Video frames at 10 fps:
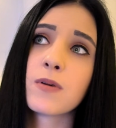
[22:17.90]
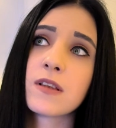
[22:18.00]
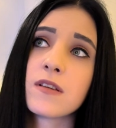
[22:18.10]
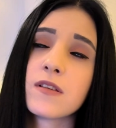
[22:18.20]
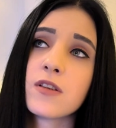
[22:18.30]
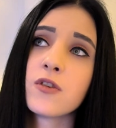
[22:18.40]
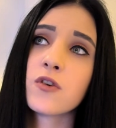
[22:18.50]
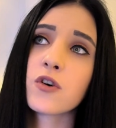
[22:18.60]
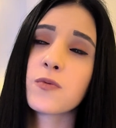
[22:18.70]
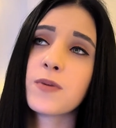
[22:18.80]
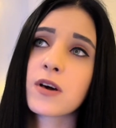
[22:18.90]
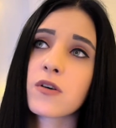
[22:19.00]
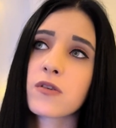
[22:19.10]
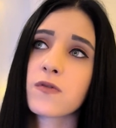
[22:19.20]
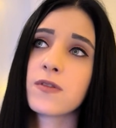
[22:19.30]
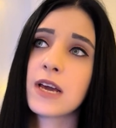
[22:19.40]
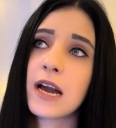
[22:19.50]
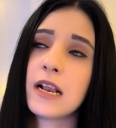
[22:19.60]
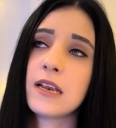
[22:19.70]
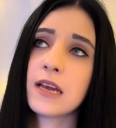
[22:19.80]
but not because of the
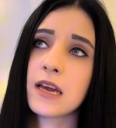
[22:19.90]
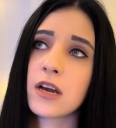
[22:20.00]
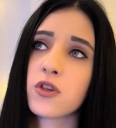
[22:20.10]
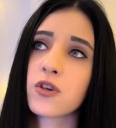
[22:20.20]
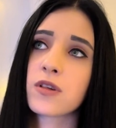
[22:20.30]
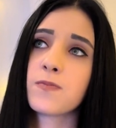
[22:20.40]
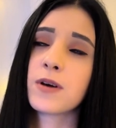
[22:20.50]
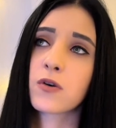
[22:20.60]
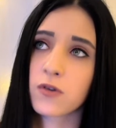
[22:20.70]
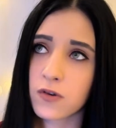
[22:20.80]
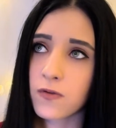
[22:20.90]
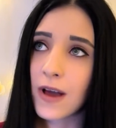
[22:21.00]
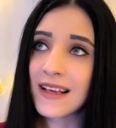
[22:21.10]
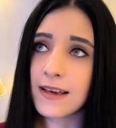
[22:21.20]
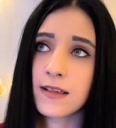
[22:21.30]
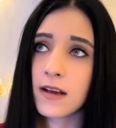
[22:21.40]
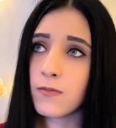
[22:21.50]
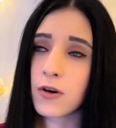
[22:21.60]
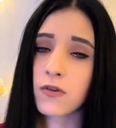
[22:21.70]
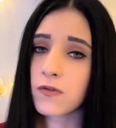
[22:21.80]
idea, just because of, as I said,
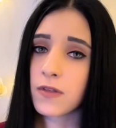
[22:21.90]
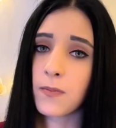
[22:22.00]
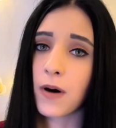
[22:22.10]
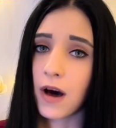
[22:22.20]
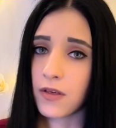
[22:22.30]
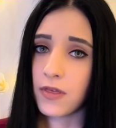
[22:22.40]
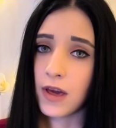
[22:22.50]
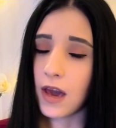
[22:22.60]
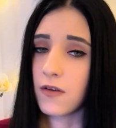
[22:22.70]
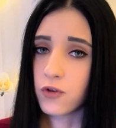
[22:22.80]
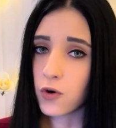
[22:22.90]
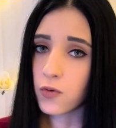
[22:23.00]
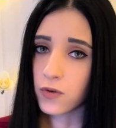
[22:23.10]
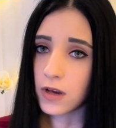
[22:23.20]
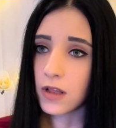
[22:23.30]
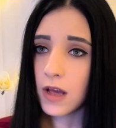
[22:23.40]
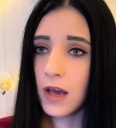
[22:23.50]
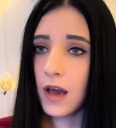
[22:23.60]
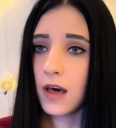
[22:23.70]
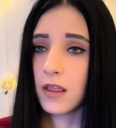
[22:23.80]
because of the path they have chosen.
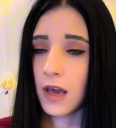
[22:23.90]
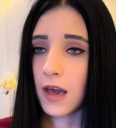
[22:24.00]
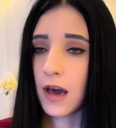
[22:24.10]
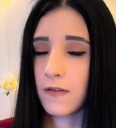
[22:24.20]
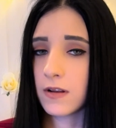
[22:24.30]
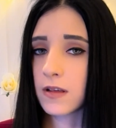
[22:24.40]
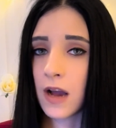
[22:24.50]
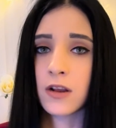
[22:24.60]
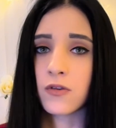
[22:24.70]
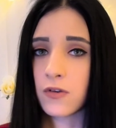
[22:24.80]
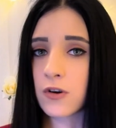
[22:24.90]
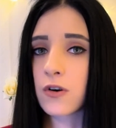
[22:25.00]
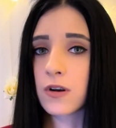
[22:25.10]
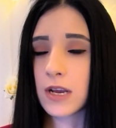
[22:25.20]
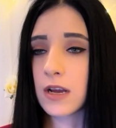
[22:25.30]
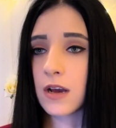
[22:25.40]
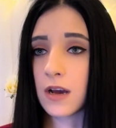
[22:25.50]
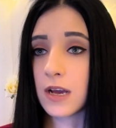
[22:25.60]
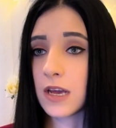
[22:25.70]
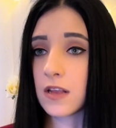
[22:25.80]
They have decided to turn
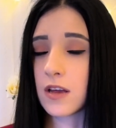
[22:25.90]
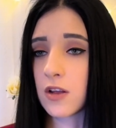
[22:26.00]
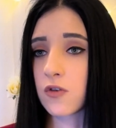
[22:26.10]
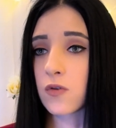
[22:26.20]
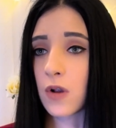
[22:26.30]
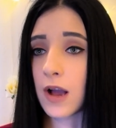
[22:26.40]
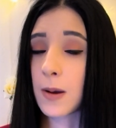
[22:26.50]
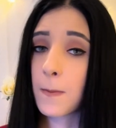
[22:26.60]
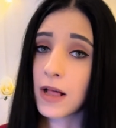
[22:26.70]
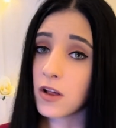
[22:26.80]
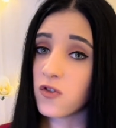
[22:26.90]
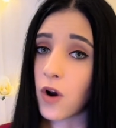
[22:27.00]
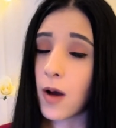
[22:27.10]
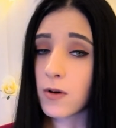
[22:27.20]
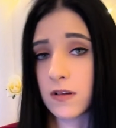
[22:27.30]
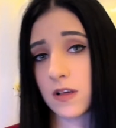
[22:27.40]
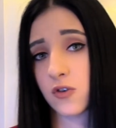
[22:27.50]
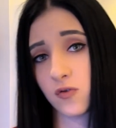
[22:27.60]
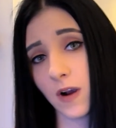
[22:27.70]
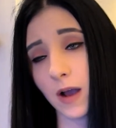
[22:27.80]
it into like melodrama
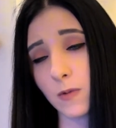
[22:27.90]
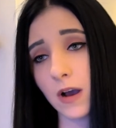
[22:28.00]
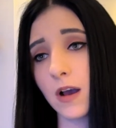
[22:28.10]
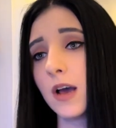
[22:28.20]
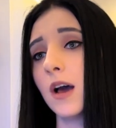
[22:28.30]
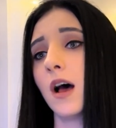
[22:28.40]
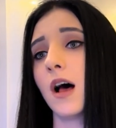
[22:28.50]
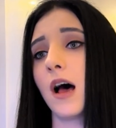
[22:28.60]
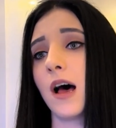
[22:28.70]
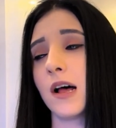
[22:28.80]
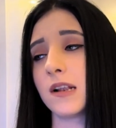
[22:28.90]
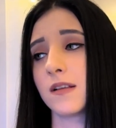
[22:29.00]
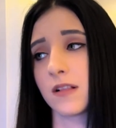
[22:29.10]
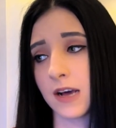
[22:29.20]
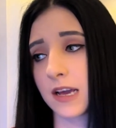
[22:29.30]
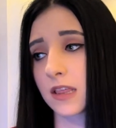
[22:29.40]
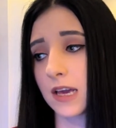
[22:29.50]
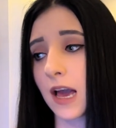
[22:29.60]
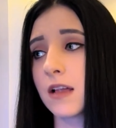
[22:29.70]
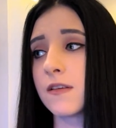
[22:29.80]
/ drama, and like
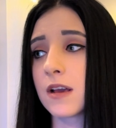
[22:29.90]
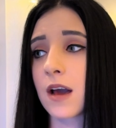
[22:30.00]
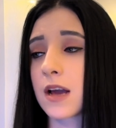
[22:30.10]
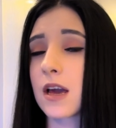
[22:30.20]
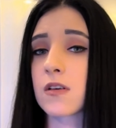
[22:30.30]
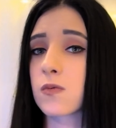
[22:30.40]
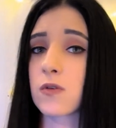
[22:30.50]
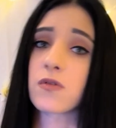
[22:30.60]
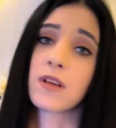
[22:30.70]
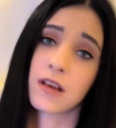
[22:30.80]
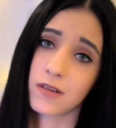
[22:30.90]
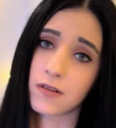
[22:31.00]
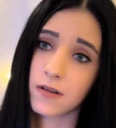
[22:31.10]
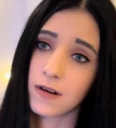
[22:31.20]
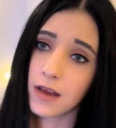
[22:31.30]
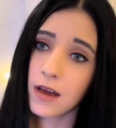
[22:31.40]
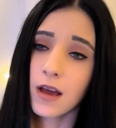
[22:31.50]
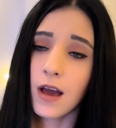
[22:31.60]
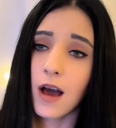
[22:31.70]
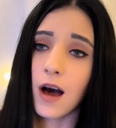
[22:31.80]
the ending, I guess, was necessary.
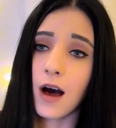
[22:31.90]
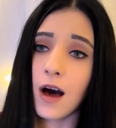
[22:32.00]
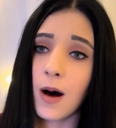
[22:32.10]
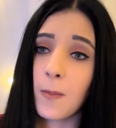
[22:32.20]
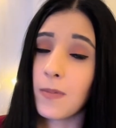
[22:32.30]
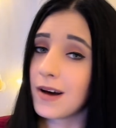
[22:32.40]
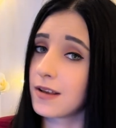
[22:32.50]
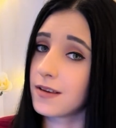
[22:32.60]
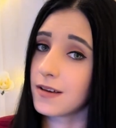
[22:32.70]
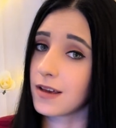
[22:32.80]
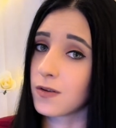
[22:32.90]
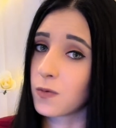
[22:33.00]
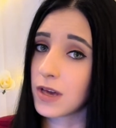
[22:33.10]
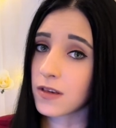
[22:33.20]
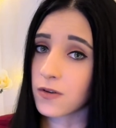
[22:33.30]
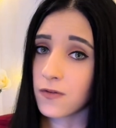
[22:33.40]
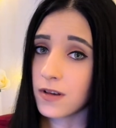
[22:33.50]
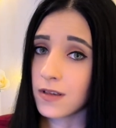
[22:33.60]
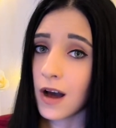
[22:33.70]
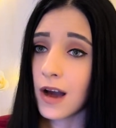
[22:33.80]
But in Wings of
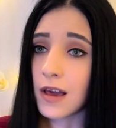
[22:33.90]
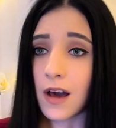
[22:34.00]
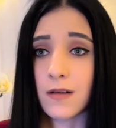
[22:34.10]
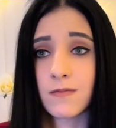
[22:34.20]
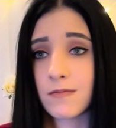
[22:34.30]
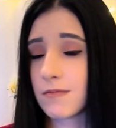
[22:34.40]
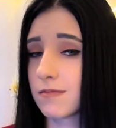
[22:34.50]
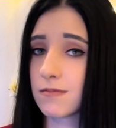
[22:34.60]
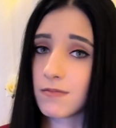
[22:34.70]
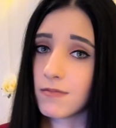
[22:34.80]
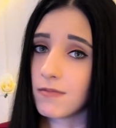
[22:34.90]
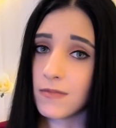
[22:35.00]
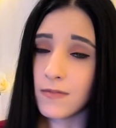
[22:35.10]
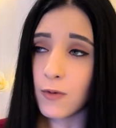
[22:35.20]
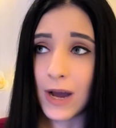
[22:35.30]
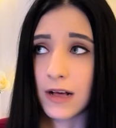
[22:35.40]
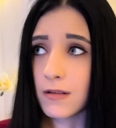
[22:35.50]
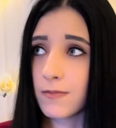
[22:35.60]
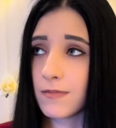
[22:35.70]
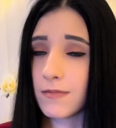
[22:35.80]
Desire,
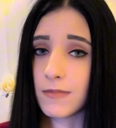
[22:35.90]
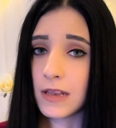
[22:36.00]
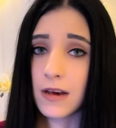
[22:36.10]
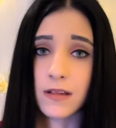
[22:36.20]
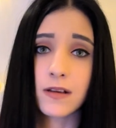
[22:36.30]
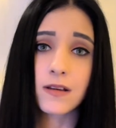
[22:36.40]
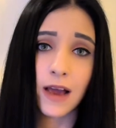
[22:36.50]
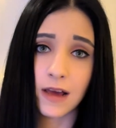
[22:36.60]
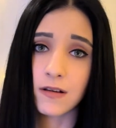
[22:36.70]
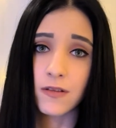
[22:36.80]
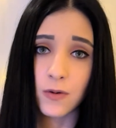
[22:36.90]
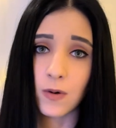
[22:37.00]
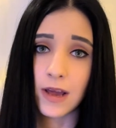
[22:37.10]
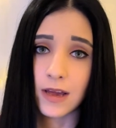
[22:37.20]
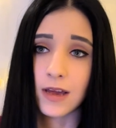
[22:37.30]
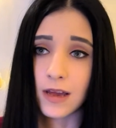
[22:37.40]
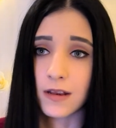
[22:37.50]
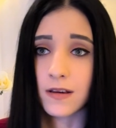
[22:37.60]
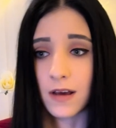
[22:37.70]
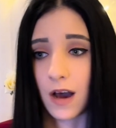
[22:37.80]
well, it doesn't end the way
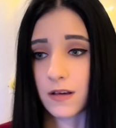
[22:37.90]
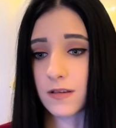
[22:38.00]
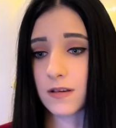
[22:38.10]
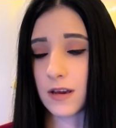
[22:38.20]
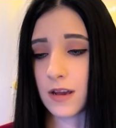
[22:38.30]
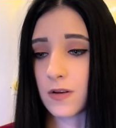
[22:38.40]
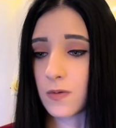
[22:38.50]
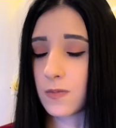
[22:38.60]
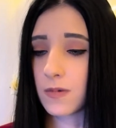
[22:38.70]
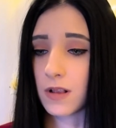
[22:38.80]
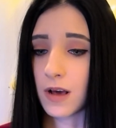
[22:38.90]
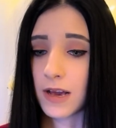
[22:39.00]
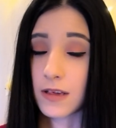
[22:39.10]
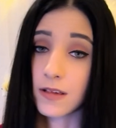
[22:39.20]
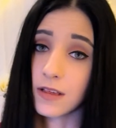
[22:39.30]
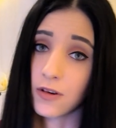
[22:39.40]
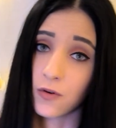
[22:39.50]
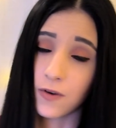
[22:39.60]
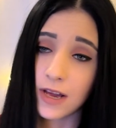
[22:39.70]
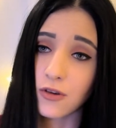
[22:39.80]
it does in like City
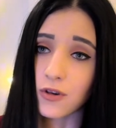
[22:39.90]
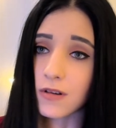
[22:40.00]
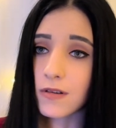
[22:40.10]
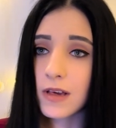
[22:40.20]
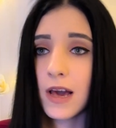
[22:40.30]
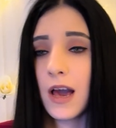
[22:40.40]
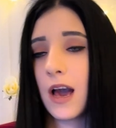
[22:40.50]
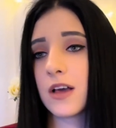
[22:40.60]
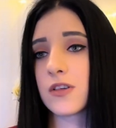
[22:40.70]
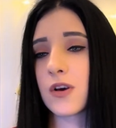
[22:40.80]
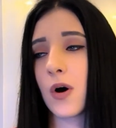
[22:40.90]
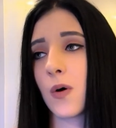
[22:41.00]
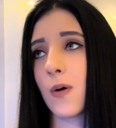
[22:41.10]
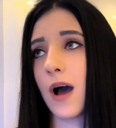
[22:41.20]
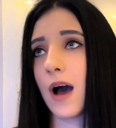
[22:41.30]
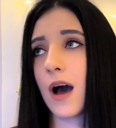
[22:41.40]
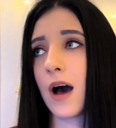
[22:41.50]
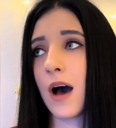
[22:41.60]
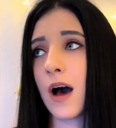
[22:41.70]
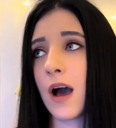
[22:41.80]
of Angels. So
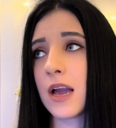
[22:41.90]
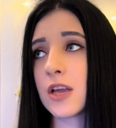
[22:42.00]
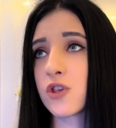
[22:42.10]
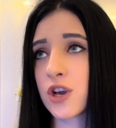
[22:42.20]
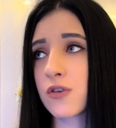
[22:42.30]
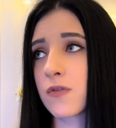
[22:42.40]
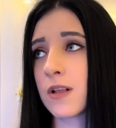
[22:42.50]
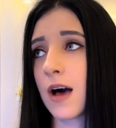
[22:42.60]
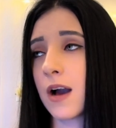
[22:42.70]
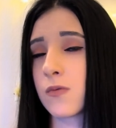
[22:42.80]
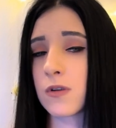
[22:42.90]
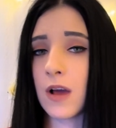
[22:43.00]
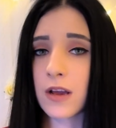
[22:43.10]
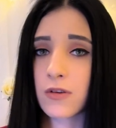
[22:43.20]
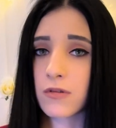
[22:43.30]
in general, I would like to